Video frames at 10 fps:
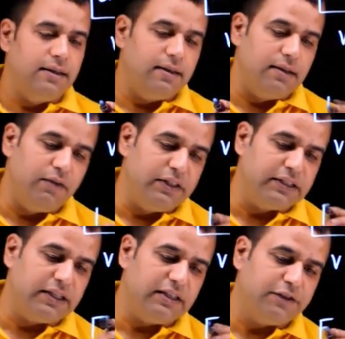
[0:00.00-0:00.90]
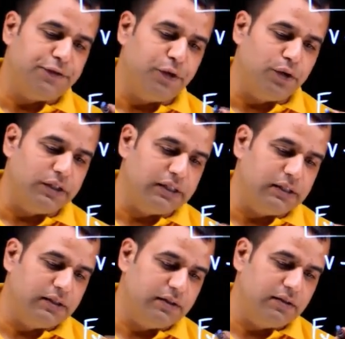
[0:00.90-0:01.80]
the viscous force
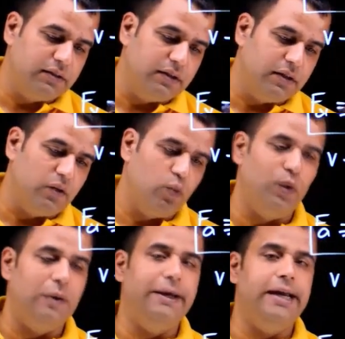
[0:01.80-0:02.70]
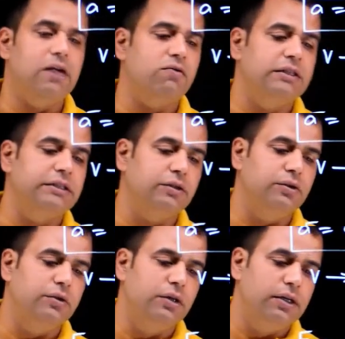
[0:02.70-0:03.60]
will be equals
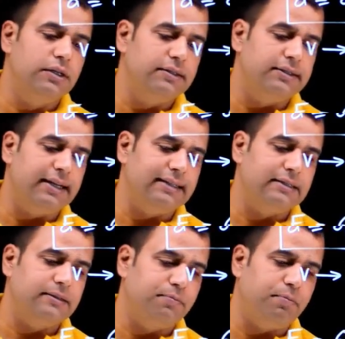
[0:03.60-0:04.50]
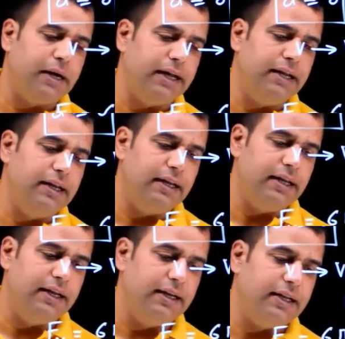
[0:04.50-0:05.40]
to 6 pi
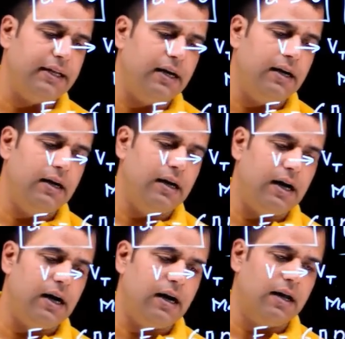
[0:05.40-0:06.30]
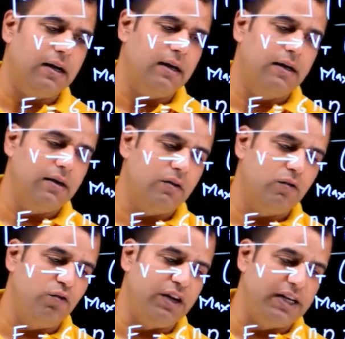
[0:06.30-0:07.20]
eta r
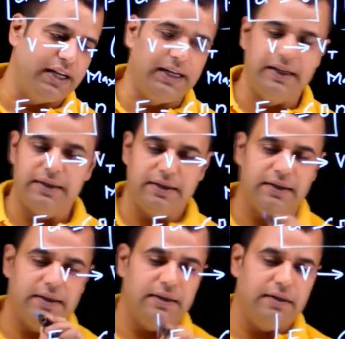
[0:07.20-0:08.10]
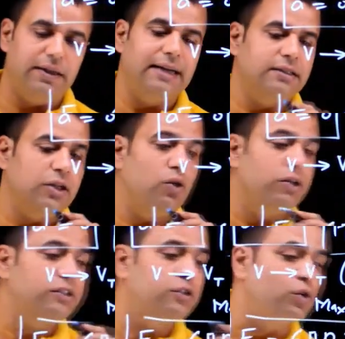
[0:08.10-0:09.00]
Vt. That's your
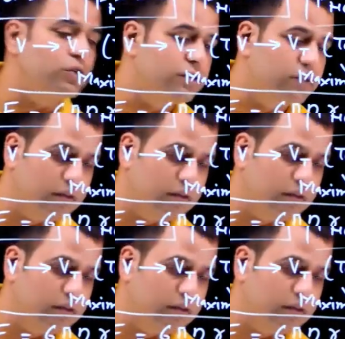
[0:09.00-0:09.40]
Stokes